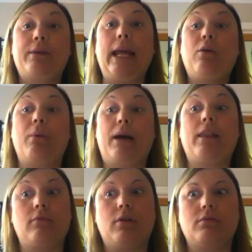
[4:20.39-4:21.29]
out about
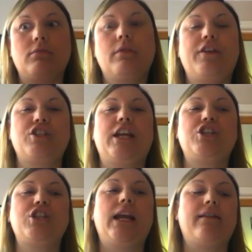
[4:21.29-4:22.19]
the role vision
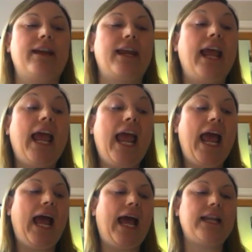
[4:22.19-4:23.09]
engineering,
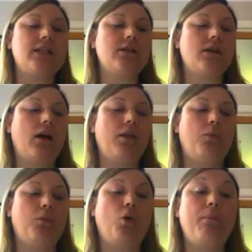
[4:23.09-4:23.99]
and
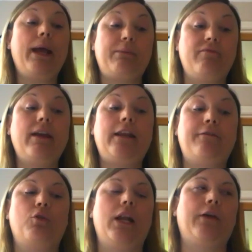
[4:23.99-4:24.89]
what made me really
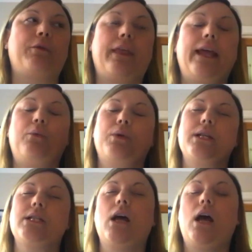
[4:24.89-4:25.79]
fall in love with it
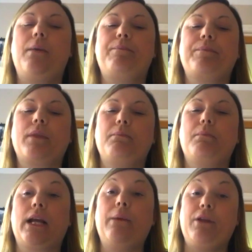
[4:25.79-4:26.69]
was
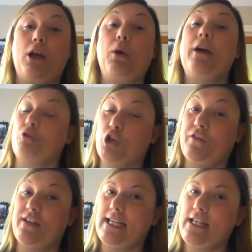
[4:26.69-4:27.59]
my company I work for,
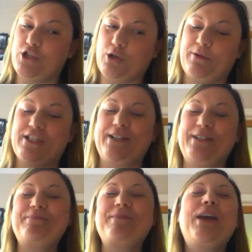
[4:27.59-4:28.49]
QVC, the shopping
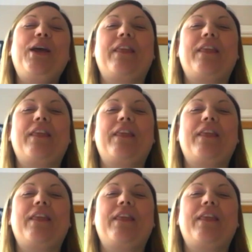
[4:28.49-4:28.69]
channel. They